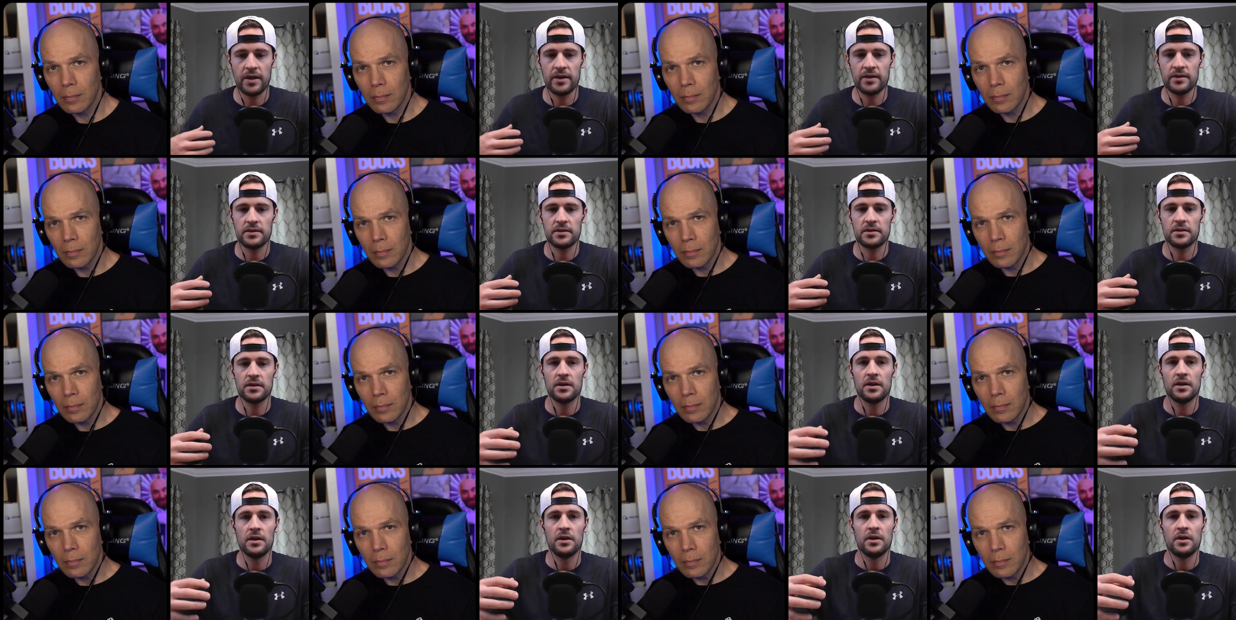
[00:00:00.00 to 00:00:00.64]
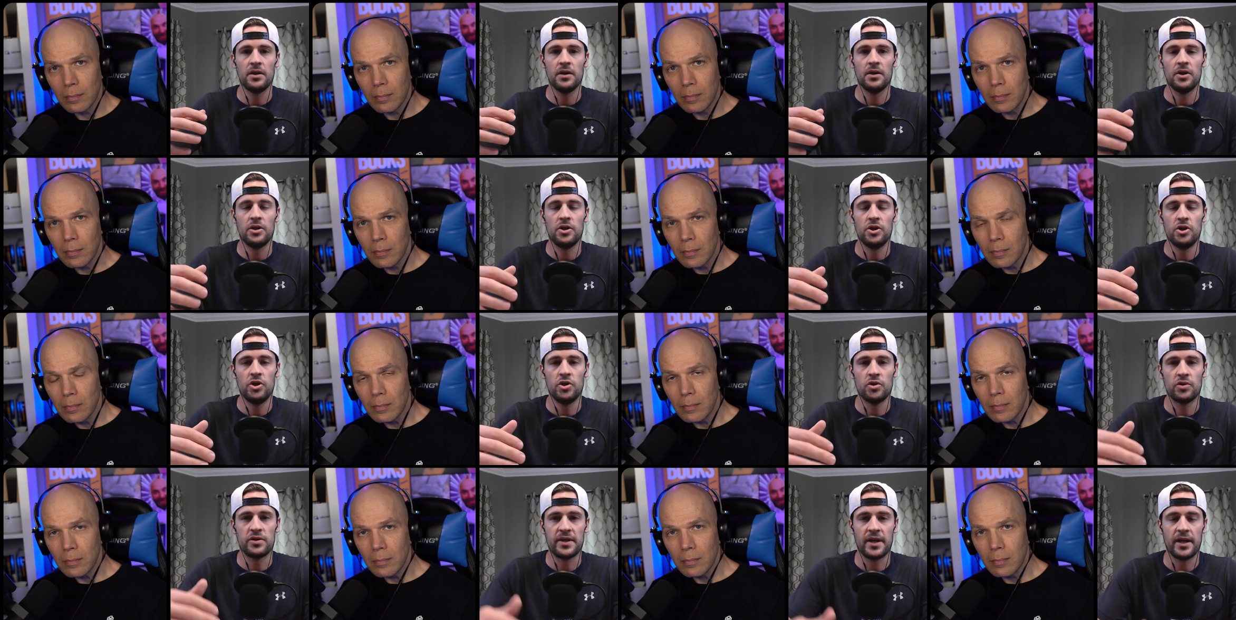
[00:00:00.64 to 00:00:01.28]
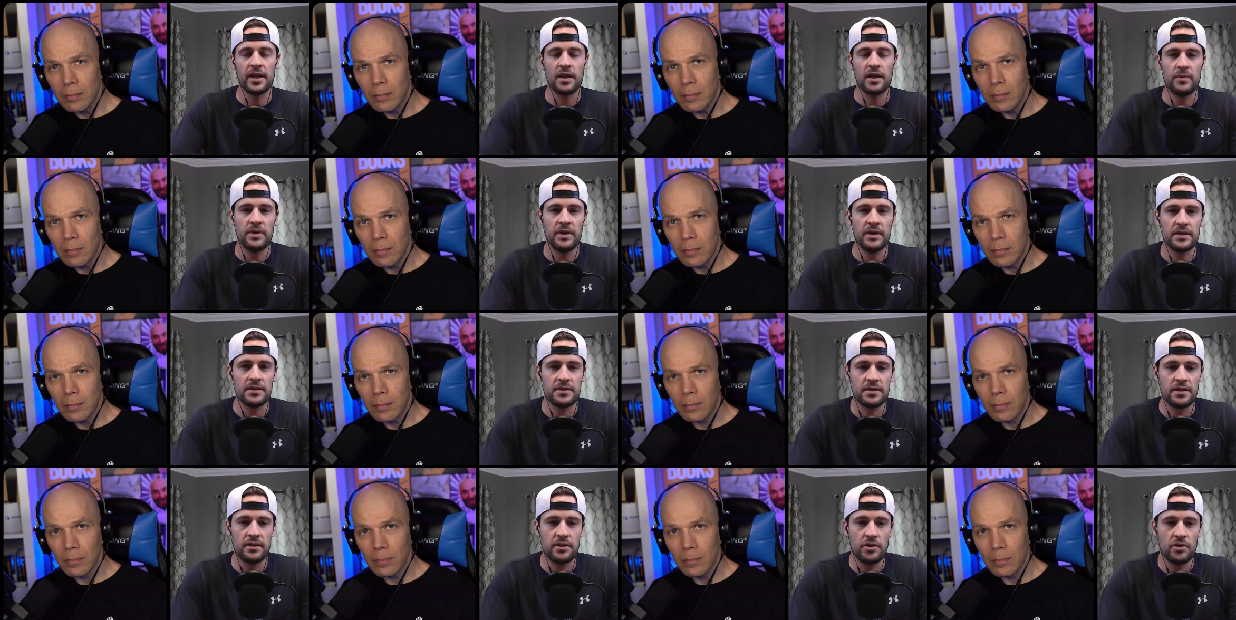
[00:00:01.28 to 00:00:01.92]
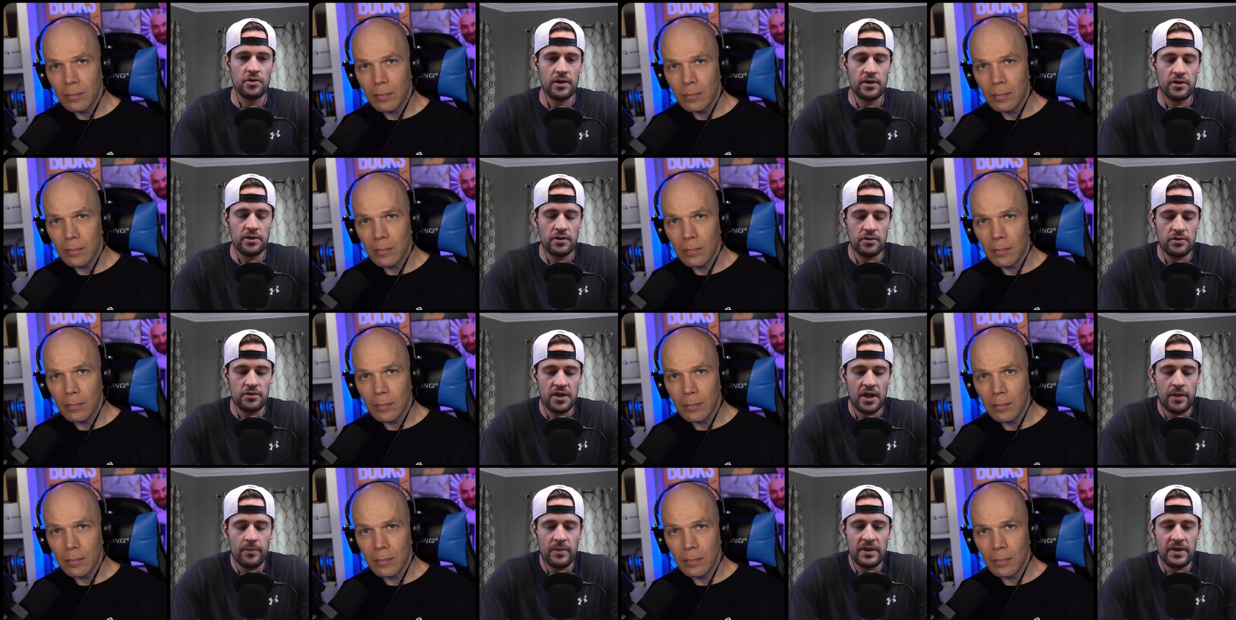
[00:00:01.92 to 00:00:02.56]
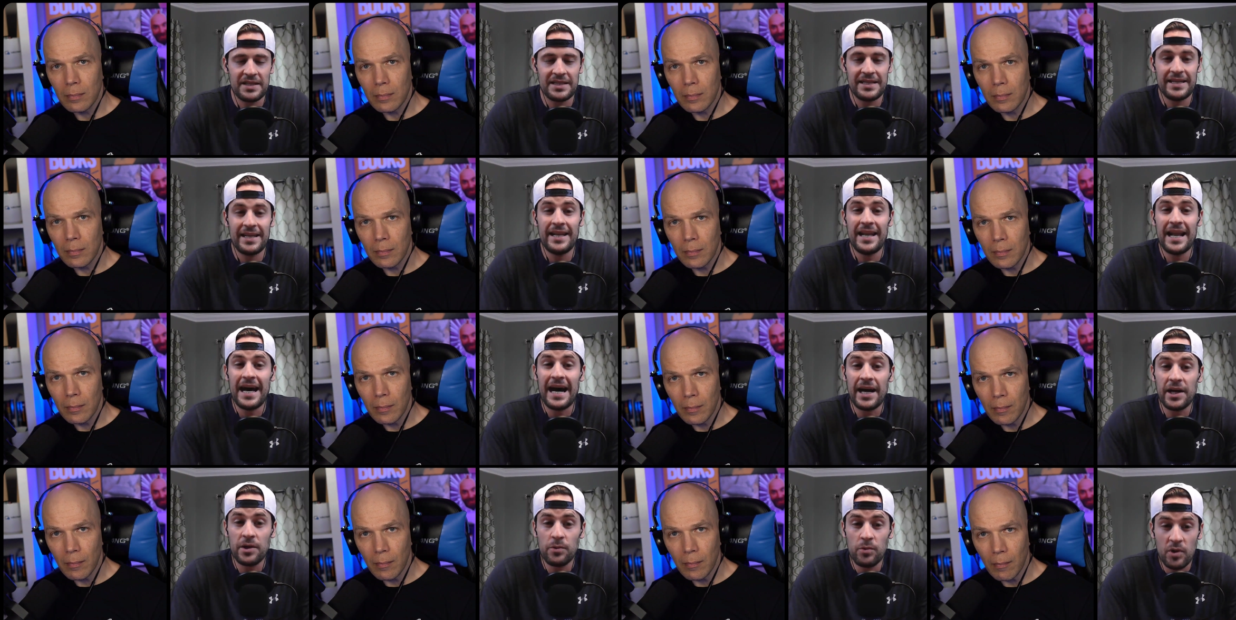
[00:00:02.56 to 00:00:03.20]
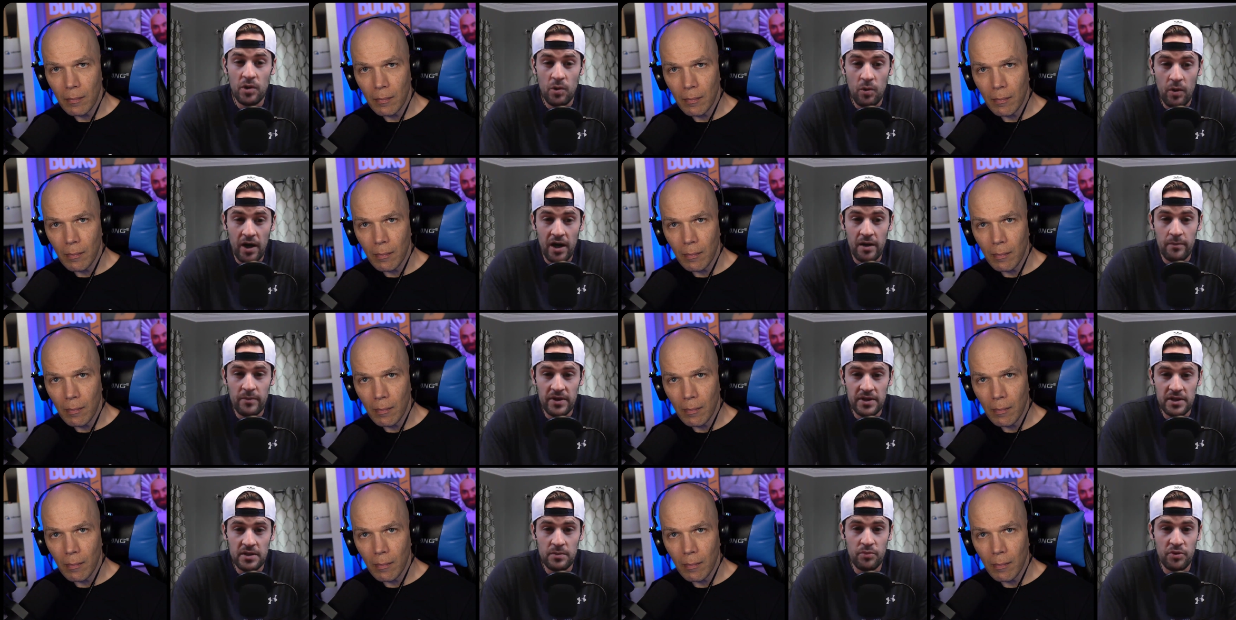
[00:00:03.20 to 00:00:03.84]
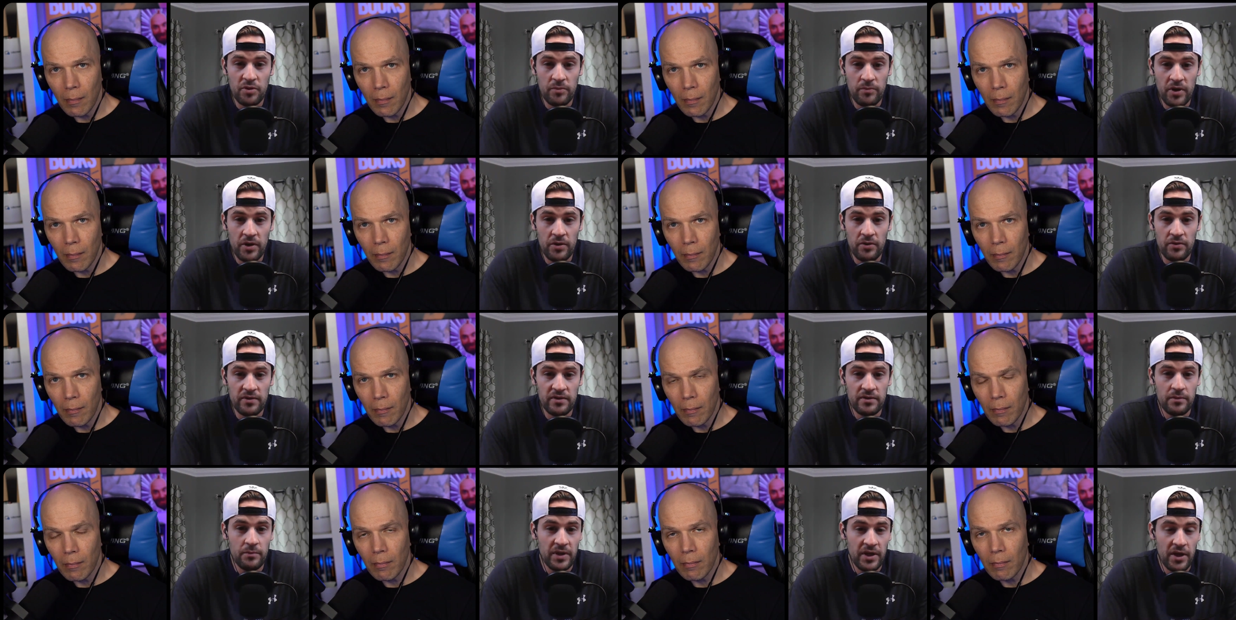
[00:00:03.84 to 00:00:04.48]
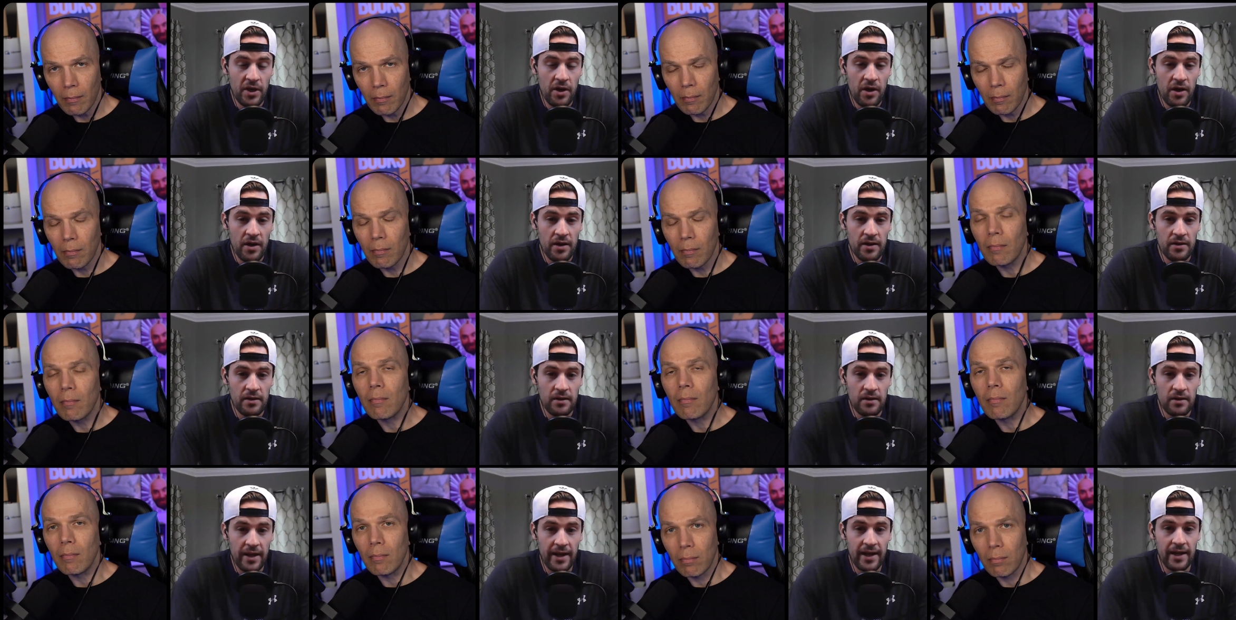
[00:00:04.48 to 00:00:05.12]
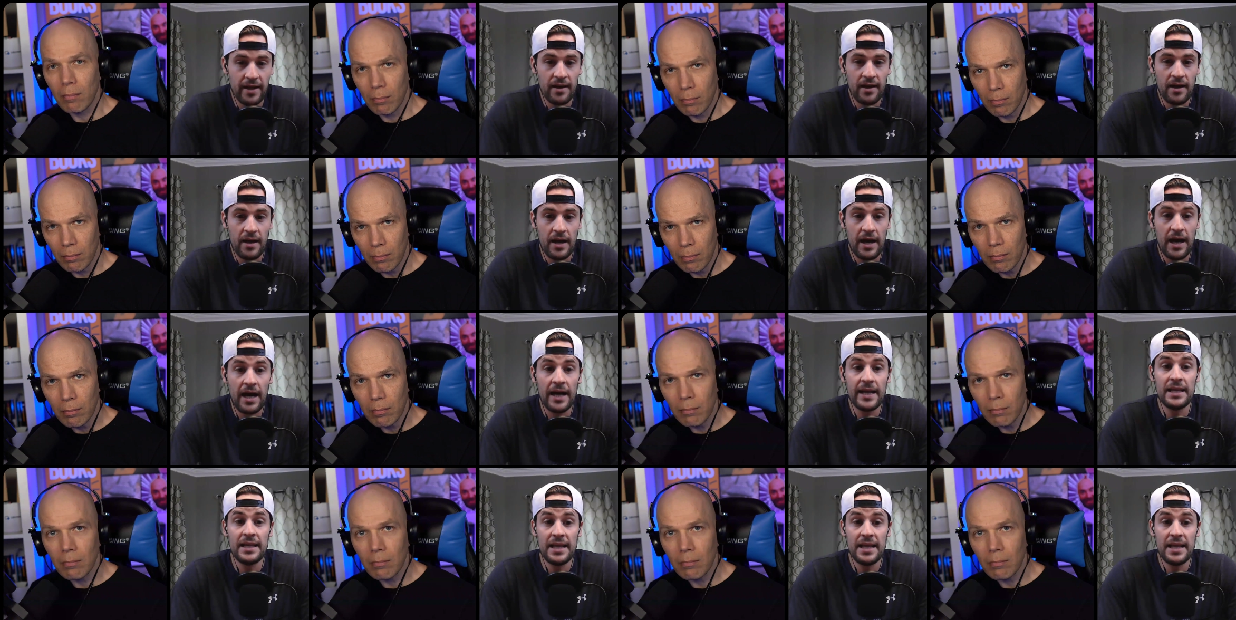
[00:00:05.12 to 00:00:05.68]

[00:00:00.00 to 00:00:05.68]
Speaker 1: because you're telling me it's you're telling me it's not a requirement to promote to be on, like,